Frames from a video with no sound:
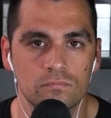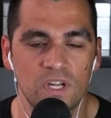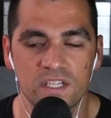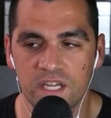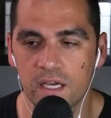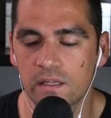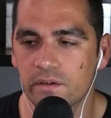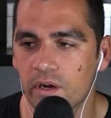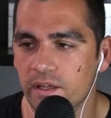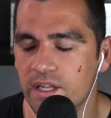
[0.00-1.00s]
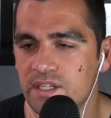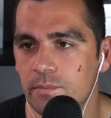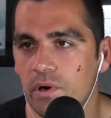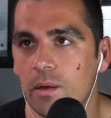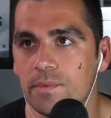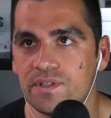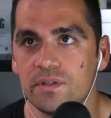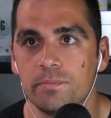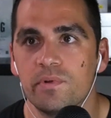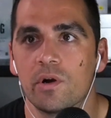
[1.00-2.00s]
Exactly, right. And that's the problem is
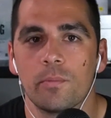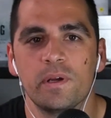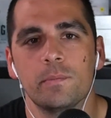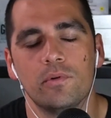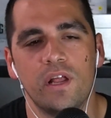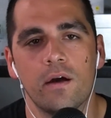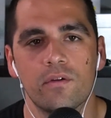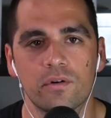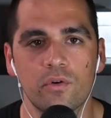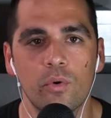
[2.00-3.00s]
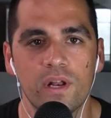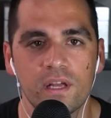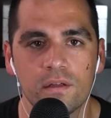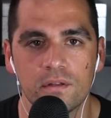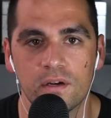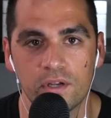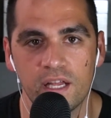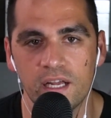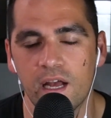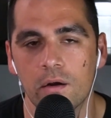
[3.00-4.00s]
there are people now that are quitting, that are
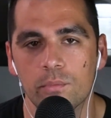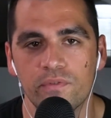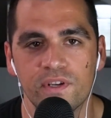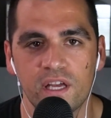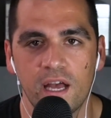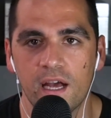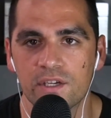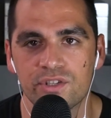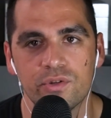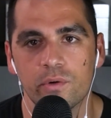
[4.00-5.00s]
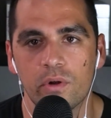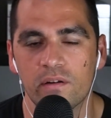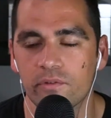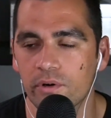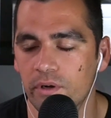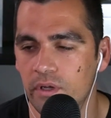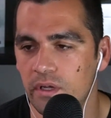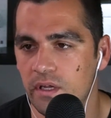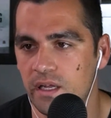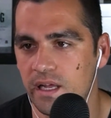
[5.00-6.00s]
getting out, moving to cash, doing whatever,
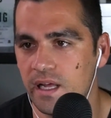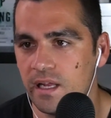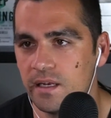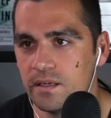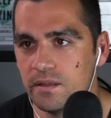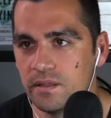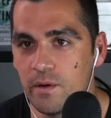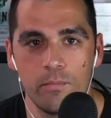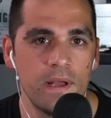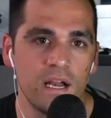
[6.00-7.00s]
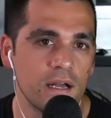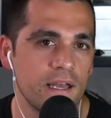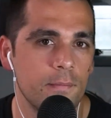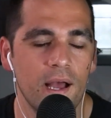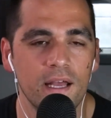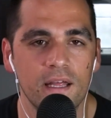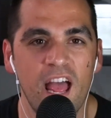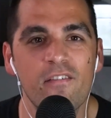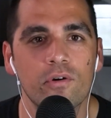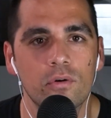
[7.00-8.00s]
and they may not get back in
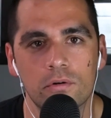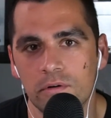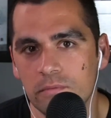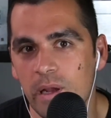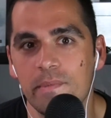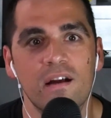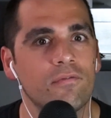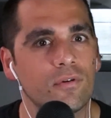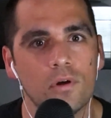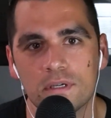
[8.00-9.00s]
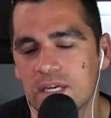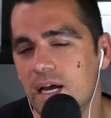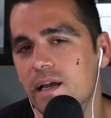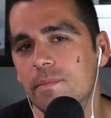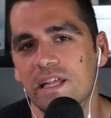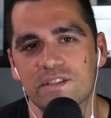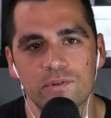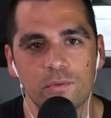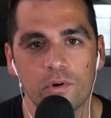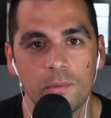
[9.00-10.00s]
ever, or maybe not for a long time. And that's what
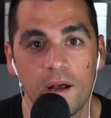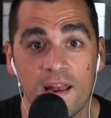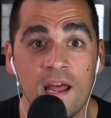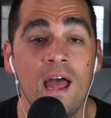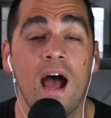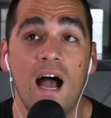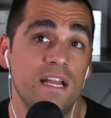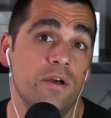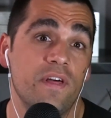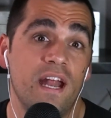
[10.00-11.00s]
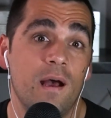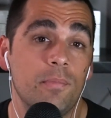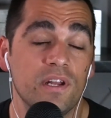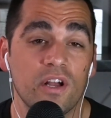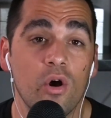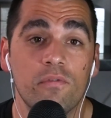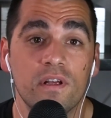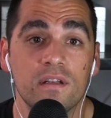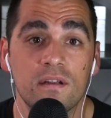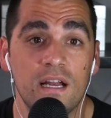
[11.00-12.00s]
you worry about. And I know that happened in
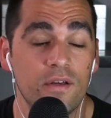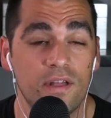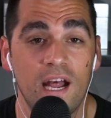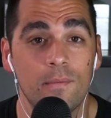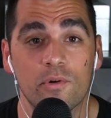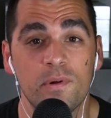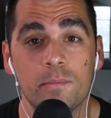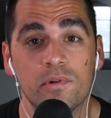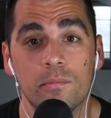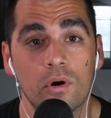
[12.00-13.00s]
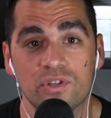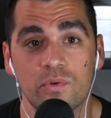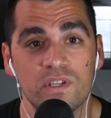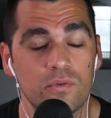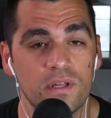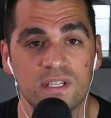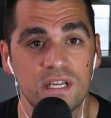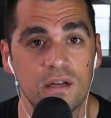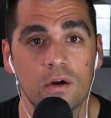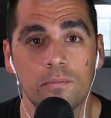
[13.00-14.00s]
COVID. I know that happened. There were people in March 2020 that
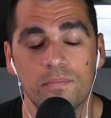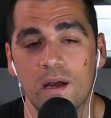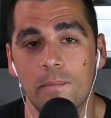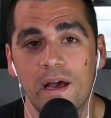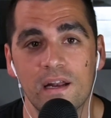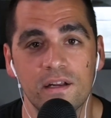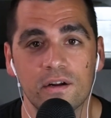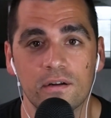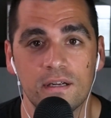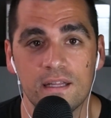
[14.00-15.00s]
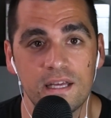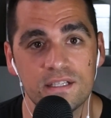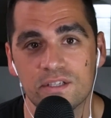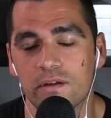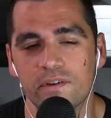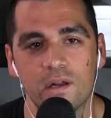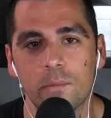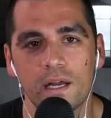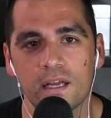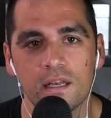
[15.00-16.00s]
said, oh, no, I'm out of here. And they still haven't gotten
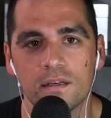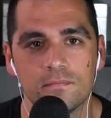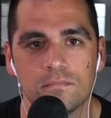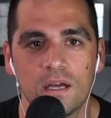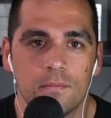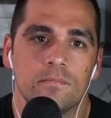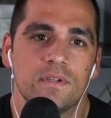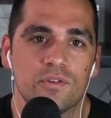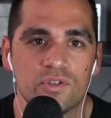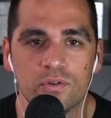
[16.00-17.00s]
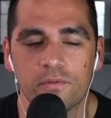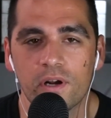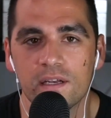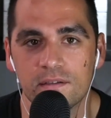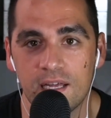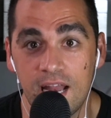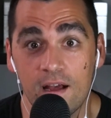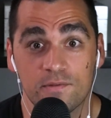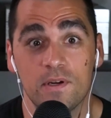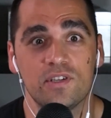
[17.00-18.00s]
back in. They're too afraid. And now,
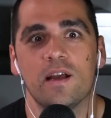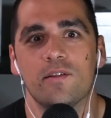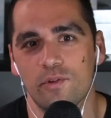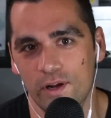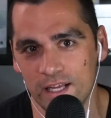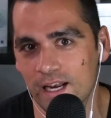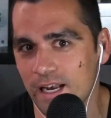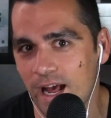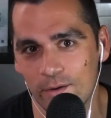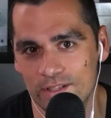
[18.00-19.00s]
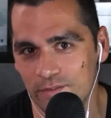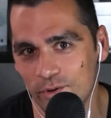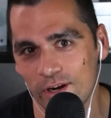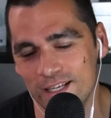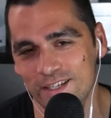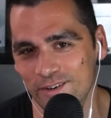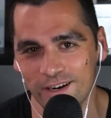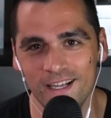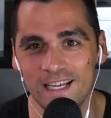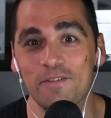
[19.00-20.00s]
especially, they're not going to get in now. It's even crazier.
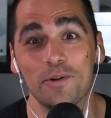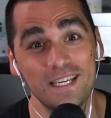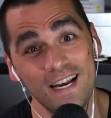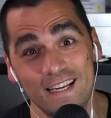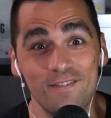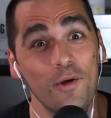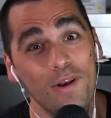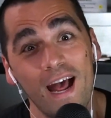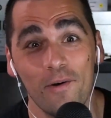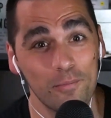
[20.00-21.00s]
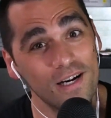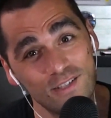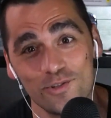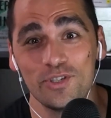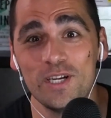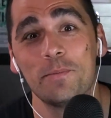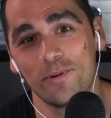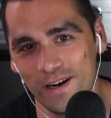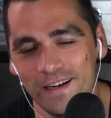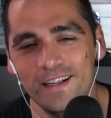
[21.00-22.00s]
Even though now the prices are cheaper,
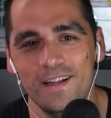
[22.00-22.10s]
right?